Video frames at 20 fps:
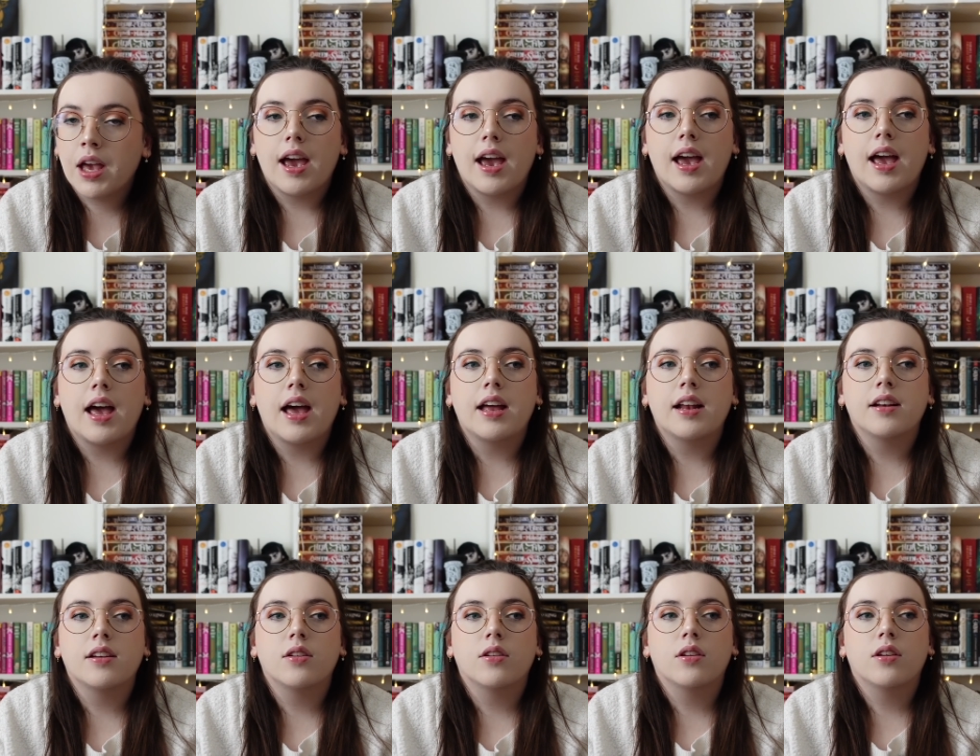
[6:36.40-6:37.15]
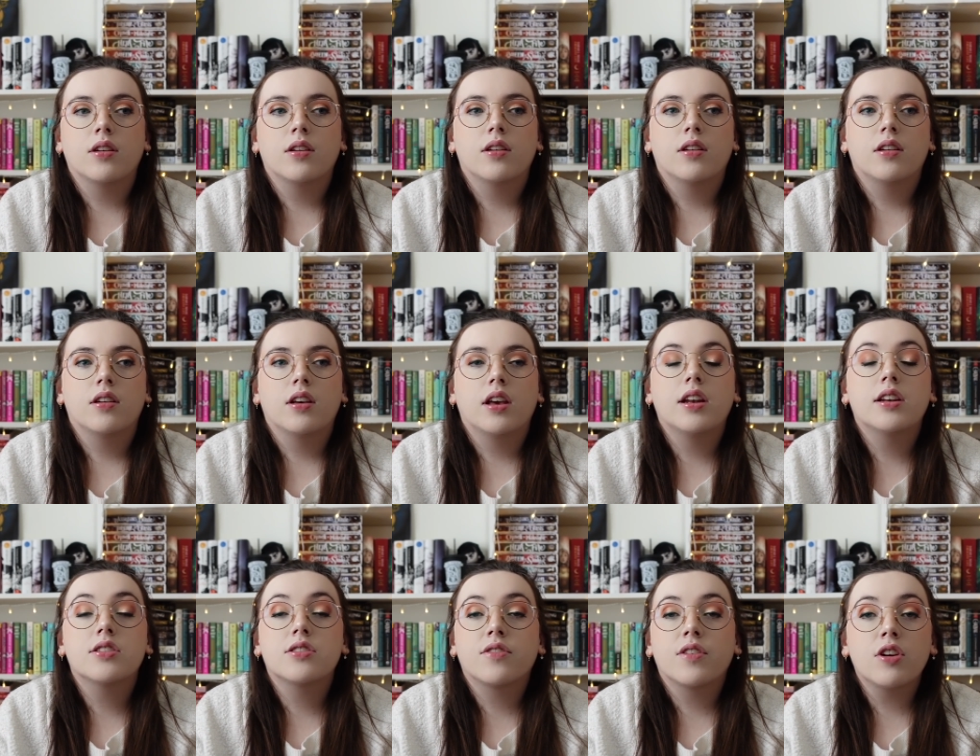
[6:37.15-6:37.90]
And it
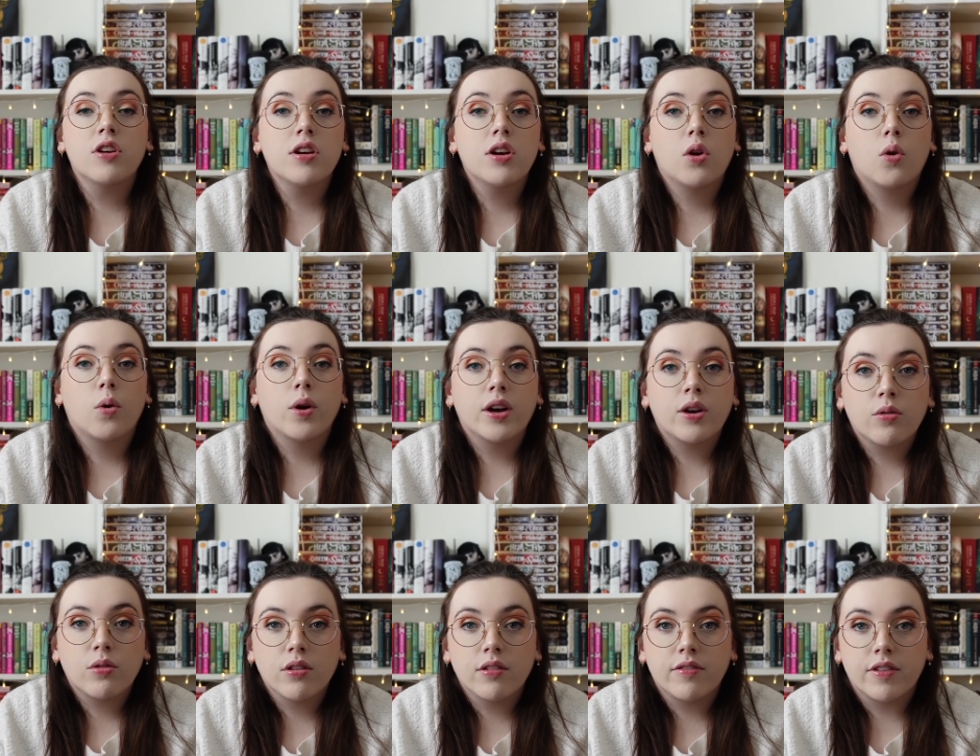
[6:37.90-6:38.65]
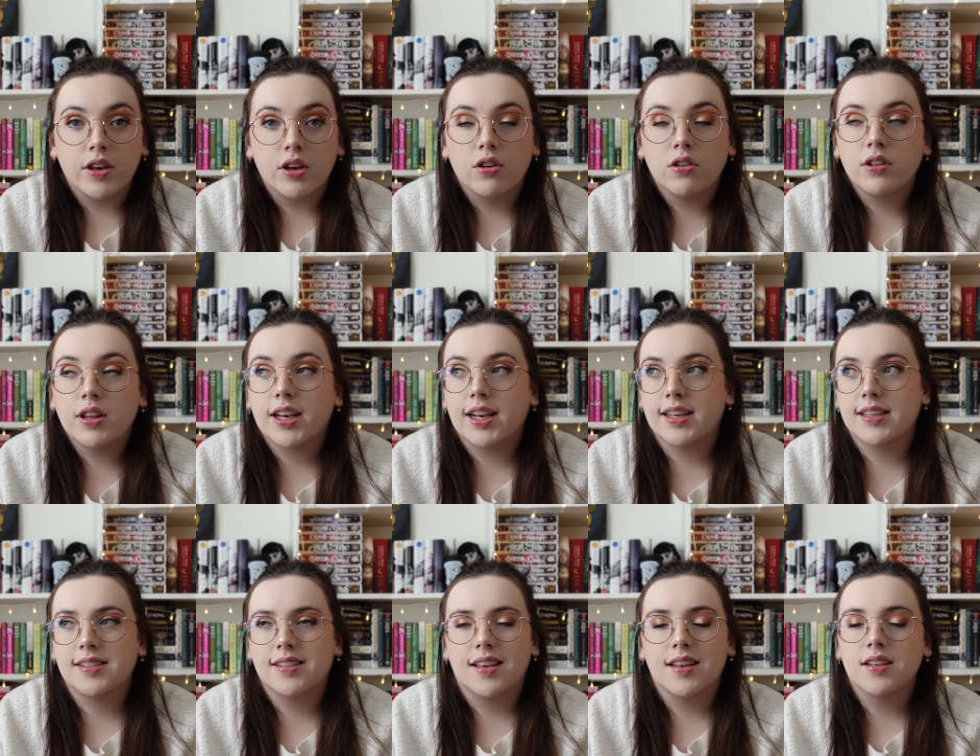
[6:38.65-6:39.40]
is a very quick reveal. Like I
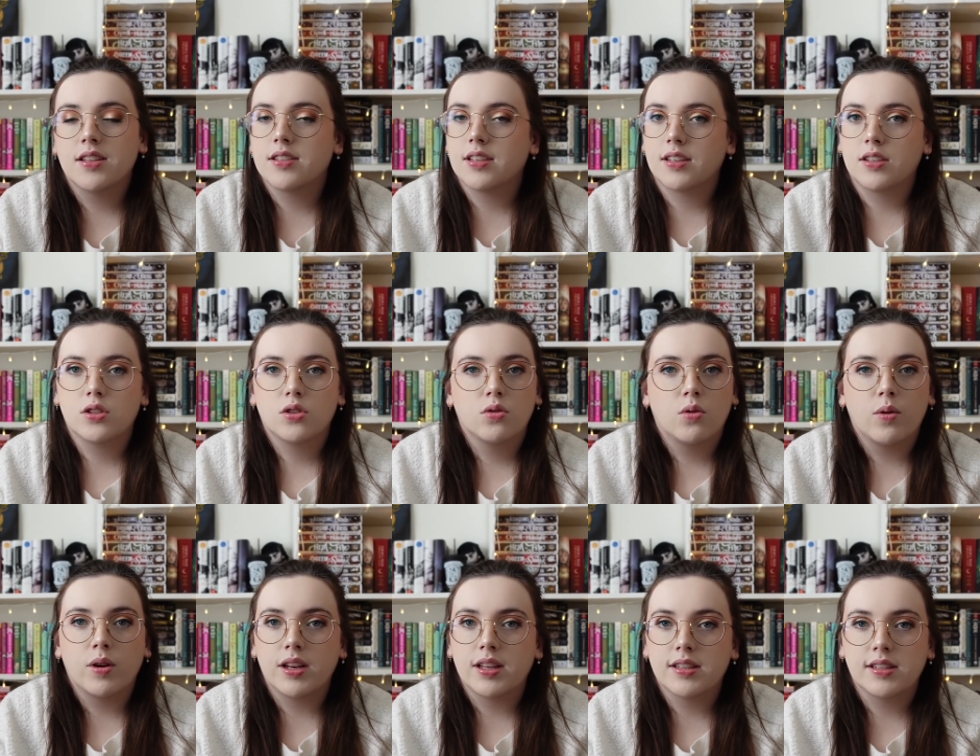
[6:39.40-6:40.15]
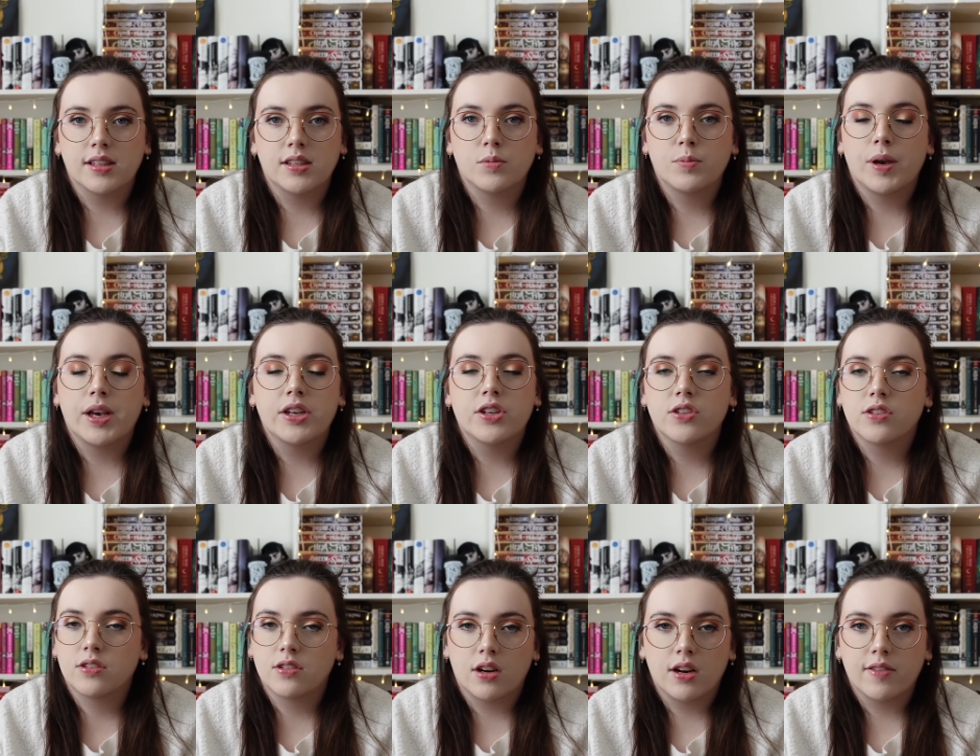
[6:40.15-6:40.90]
said, it's like 26
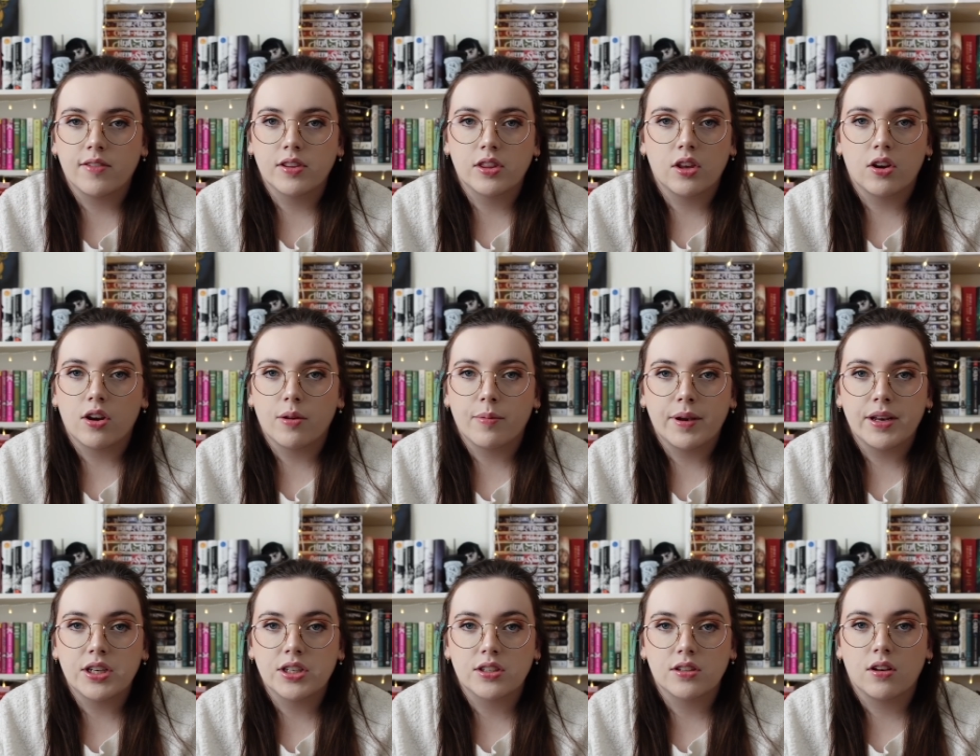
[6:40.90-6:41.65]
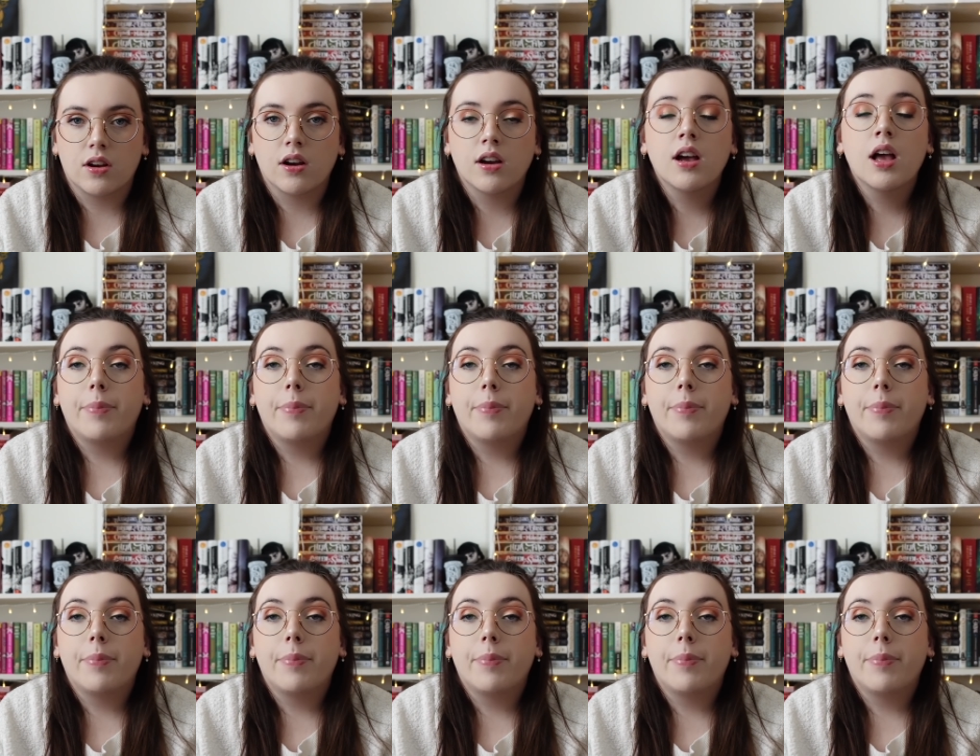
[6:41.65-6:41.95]
pages, not even 30 pages long.